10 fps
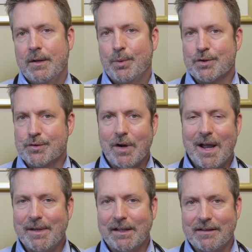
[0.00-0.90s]

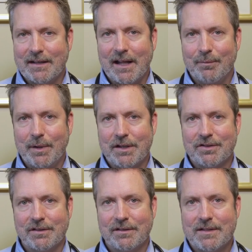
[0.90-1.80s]
prescribing it as an
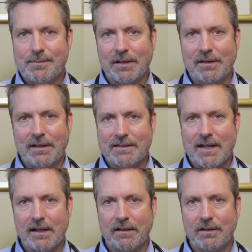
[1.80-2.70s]
outpatient typically is
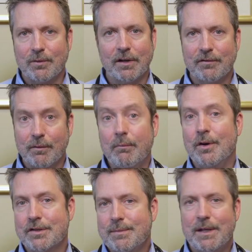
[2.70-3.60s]
not going to work for
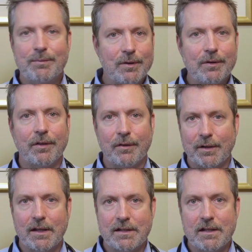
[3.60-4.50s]
most people, although
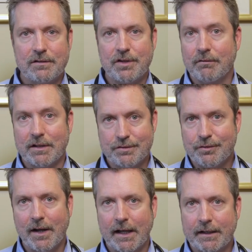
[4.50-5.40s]
it generally is
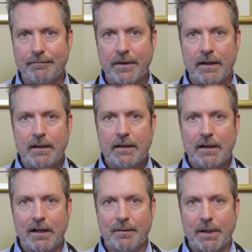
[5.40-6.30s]
tried.
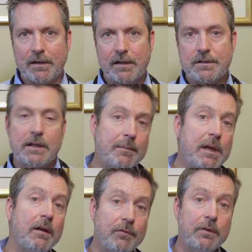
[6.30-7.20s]
Uh, but it can
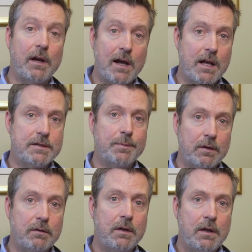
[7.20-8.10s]
be helpful in the
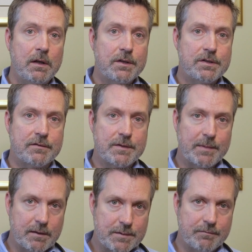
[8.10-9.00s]
hospital. So if
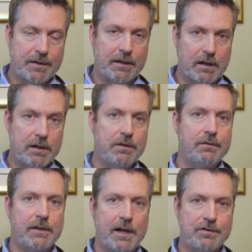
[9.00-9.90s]
somebody comes in with an
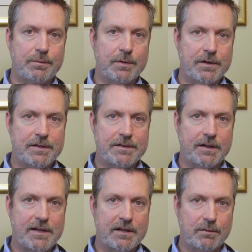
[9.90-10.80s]
acute gastroparesis
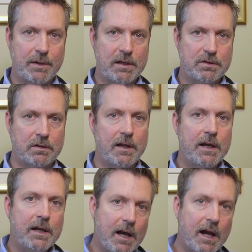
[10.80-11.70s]
exacerbation,
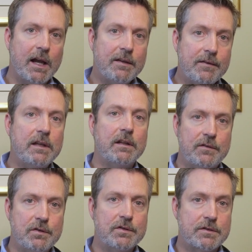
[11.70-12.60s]
IV
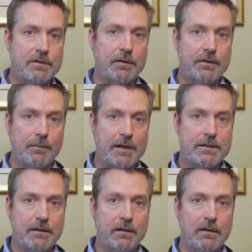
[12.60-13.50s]
infusions of
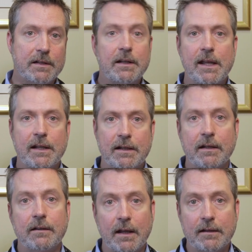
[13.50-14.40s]
erythromycin are indicated
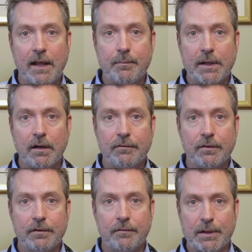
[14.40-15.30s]
and, and, can be
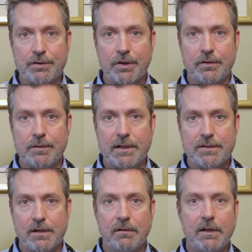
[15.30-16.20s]
helpful, and have been shown to be
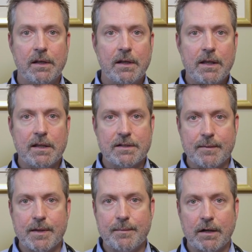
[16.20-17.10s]
so in
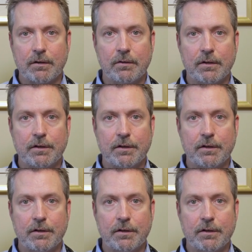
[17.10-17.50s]
some of the medical